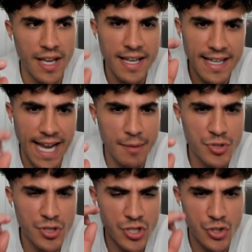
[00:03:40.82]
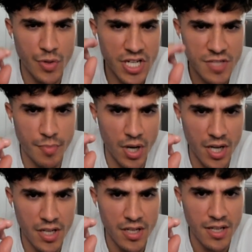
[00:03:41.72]
Capture a strange
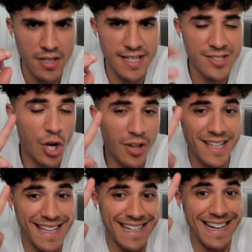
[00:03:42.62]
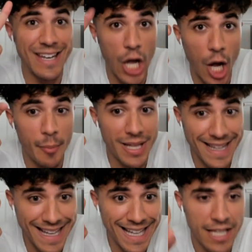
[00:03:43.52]
spot, let's call it an
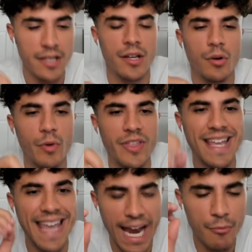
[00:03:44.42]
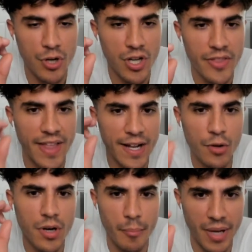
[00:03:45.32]
anomaly, with a camera, then
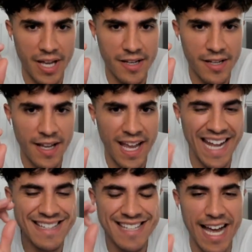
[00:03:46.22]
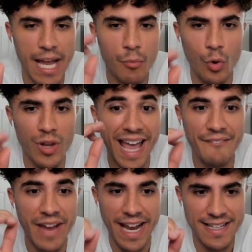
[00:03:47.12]
go to bed and time will
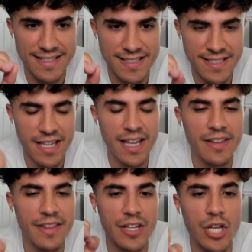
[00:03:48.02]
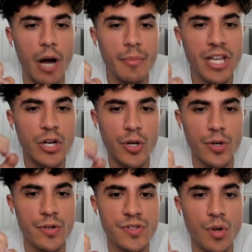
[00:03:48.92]
advance. The anomaly
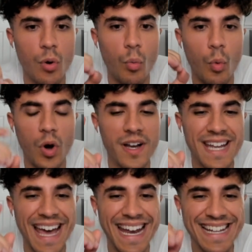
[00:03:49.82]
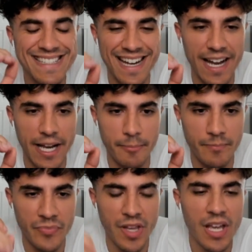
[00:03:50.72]
occurs one at a time.
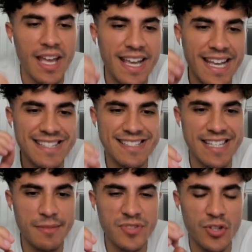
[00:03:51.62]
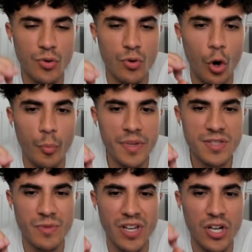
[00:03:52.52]
It seems the door
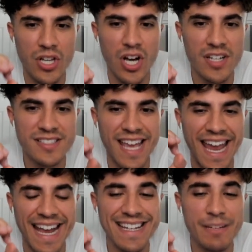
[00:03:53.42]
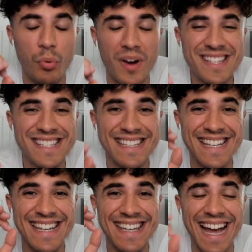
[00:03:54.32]
opens when the clock's hand points
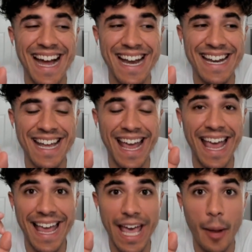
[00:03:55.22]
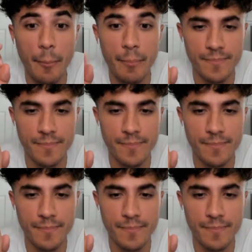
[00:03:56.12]
to 9 a.m.